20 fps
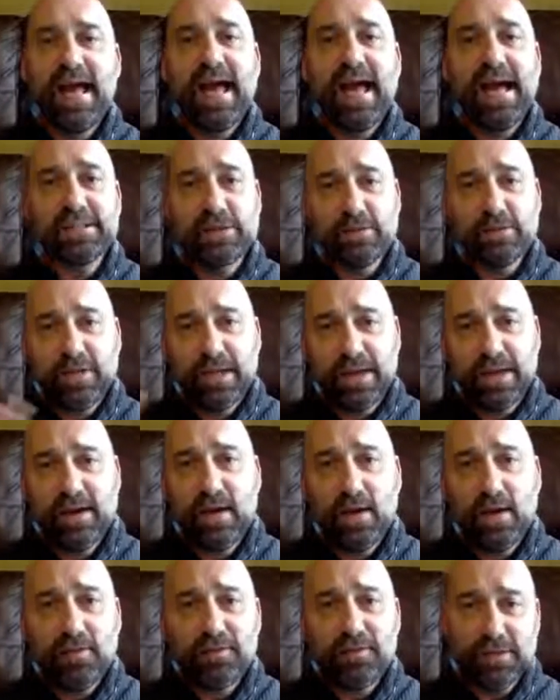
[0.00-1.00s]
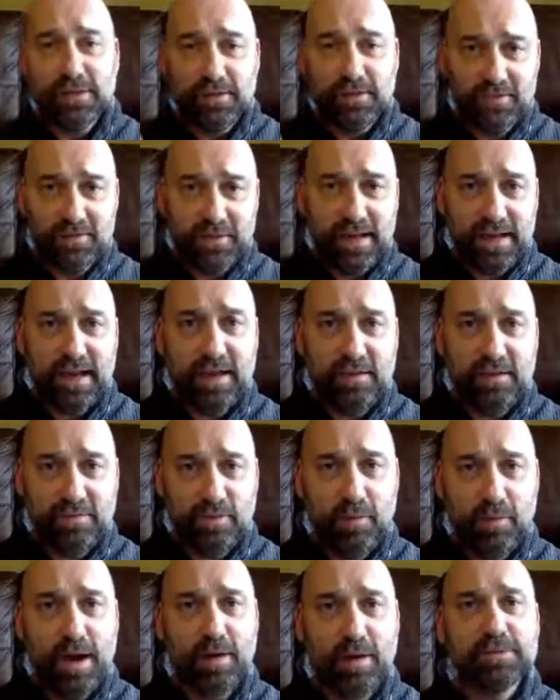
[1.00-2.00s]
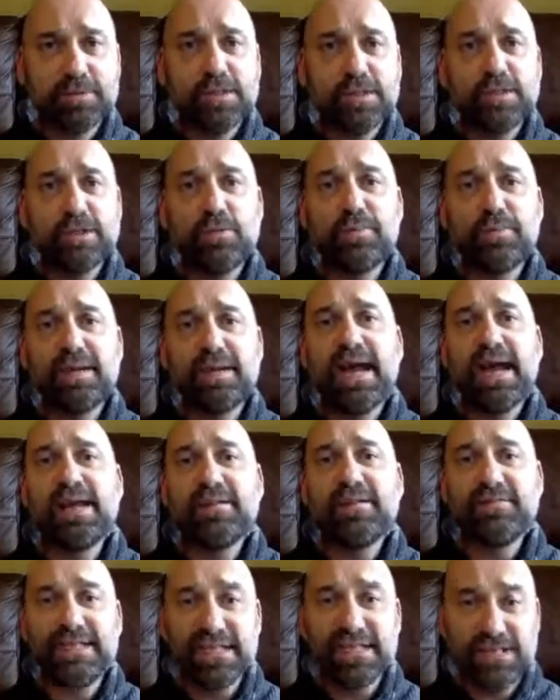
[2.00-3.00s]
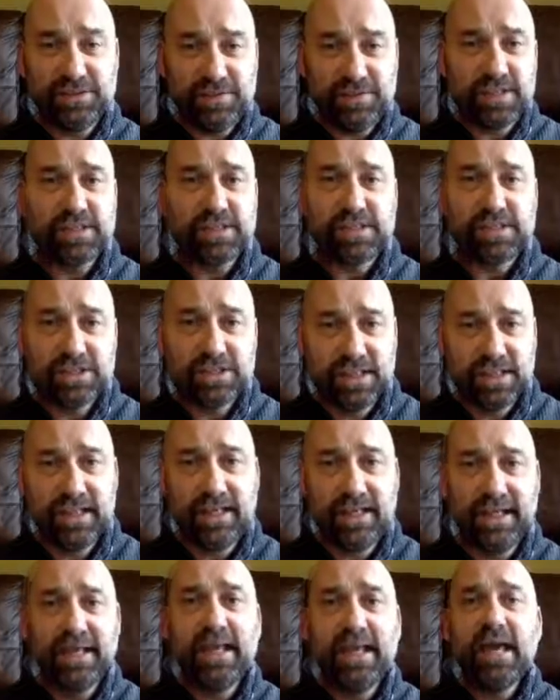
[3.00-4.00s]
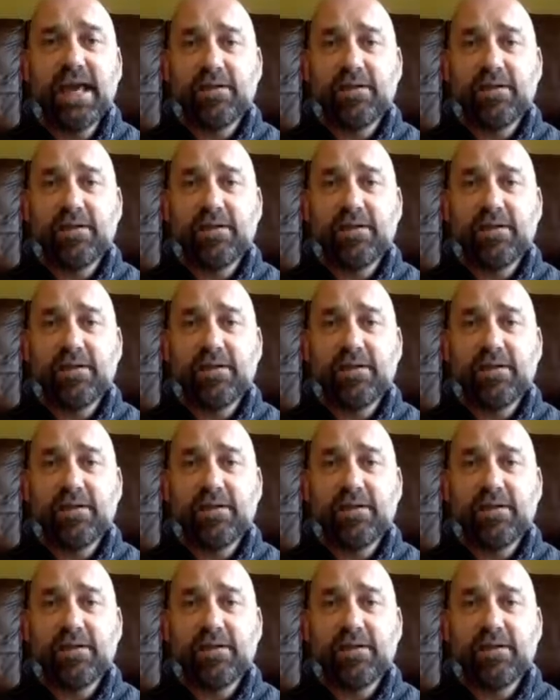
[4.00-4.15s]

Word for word: and you kick off and you feel overwhelmed and you behave dysfunctionally,